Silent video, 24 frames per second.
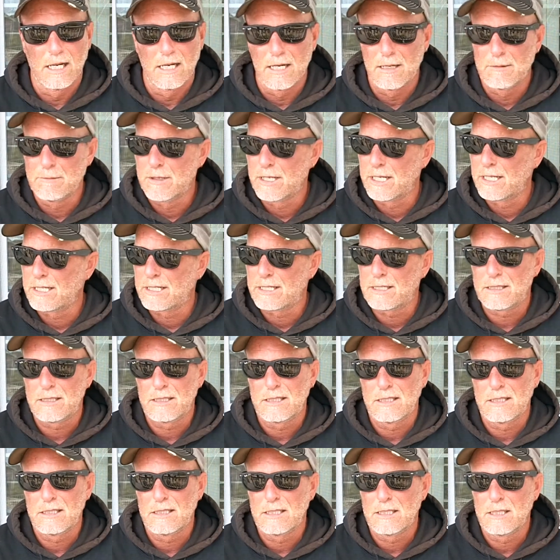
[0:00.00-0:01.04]
And I'm like,
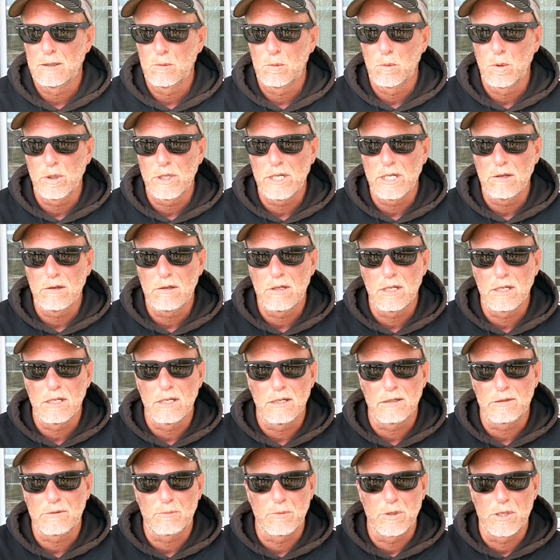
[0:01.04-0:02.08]
well, you can
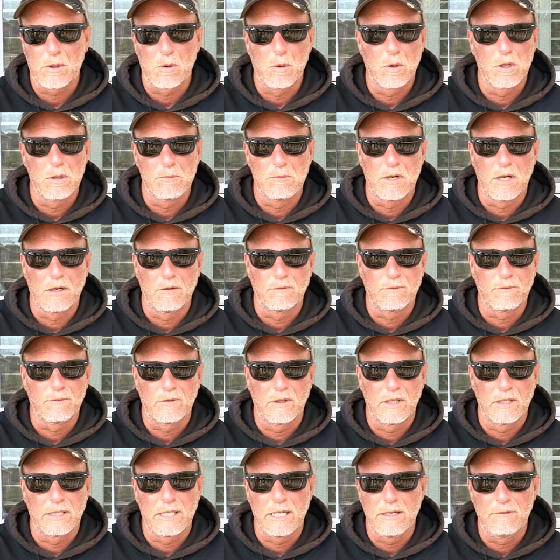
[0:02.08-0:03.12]
just record them off
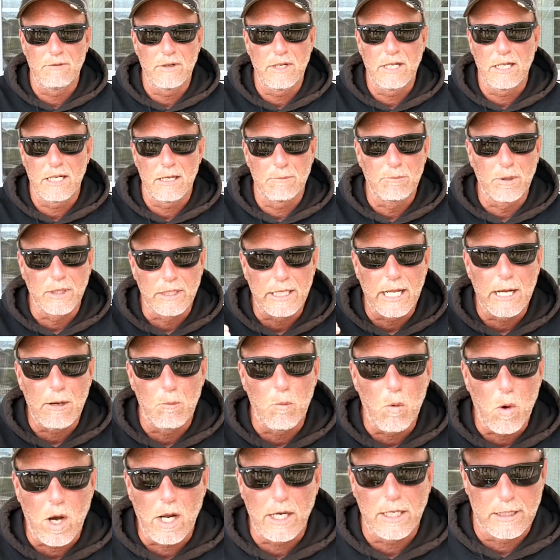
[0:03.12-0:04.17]
the TV, but they
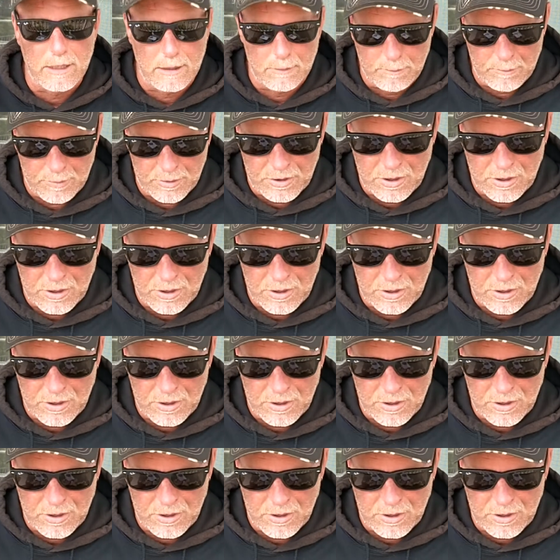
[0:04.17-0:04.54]
wanted them.